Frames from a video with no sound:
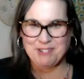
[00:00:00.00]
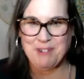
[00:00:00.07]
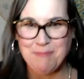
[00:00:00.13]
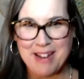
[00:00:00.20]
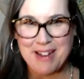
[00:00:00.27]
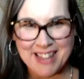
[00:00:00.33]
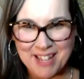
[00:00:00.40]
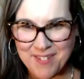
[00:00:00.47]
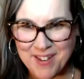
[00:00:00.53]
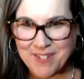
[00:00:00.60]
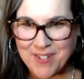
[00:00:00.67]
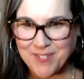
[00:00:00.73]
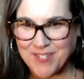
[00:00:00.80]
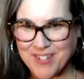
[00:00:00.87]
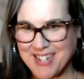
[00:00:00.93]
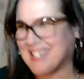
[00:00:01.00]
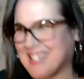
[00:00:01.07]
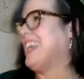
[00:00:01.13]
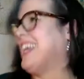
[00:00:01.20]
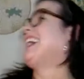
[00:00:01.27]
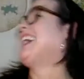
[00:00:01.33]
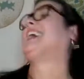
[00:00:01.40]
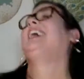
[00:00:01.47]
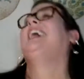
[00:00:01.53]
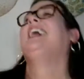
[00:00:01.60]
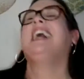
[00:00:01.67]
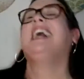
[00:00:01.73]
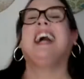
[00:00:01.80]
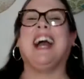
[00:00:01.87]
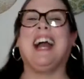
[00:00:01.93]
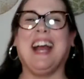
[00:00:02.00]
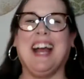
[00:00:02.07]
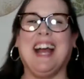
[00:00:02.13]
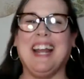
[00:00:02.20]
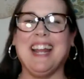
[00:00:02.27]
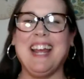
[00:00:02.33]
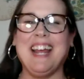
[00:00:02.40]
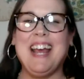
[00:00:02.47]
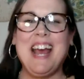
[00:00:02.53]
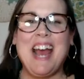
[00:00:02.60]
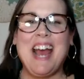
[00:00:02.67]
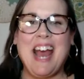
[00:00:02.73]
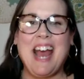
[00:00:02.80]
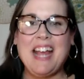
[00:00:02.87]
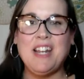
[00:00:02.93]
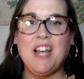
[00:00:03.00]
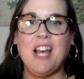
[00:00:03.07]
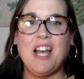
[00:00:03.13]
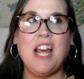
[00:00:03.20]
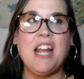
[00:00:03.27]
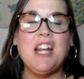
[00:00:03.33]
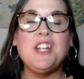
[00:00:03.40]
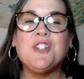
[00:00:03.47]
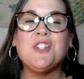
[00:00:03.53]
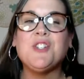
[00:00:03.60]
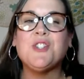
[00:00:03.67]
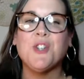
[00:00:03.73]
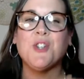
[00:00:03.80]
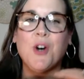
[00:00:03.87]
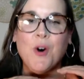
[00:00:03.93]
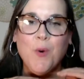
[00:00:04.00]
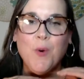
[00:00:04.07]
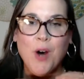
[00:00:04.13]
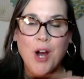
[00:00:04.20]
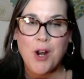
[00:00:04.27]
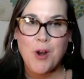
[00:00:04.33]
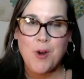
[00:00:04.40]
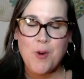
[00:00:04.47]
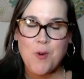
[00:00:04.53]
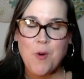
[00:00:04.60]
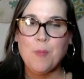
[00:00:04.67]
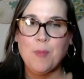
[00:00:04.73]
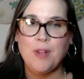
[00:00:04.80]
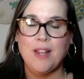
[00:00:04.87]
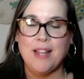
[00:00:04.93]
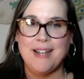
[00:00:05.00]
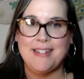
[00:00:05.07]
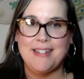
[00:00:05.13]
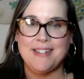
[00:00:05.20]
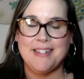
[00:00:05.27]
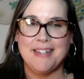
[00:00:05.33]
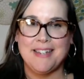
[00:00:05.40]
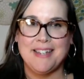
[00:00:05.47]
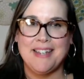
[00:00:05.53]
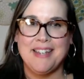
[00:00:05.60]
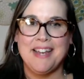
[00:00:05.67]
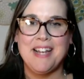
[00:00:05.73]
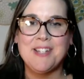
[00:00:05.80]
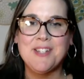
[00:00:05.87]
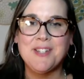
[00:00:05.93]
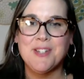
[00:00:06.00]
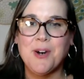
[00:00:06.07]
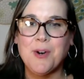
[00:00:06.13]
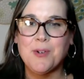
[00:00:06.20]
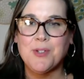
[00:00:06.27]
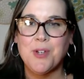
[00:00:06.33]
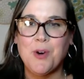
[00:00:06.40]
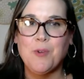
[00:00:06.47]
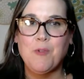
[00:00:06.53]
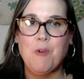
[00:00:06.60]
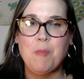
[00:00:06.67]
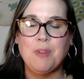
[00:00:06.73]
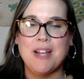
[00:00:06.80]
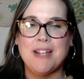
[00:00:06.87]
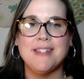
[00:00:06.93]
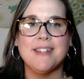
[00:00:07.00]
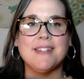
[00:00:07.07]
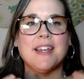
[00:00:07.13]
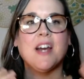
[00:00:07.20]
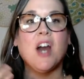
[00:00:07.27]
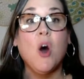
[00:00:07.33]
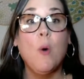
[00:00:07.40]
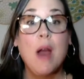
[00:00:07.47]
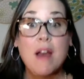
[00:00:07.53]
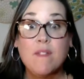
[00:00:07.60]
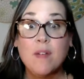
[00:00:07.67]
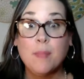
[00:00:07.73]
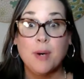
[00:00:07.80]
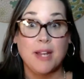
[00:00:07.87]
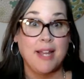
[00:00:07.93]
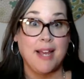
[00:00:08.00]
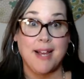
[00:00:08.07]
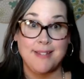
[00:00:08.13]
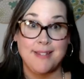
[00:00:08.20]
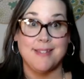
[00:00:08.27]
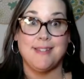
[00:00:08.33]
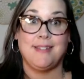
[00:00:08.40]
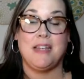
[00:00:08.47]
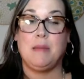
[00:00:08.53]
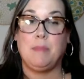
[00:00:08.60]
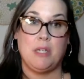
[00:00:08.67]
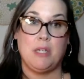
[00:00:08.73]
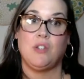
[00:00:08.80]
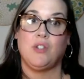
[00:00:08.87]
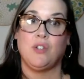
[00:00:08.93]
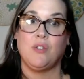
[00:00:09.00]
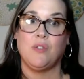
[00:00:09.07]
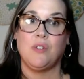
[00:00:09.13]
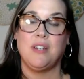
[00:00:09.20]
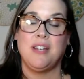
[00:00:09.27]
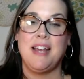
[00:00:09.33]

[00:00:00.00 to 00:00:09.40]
what the living room looks like. And it's so normalizing. It's so normalizing. It's like, oh, everybody has the same issue.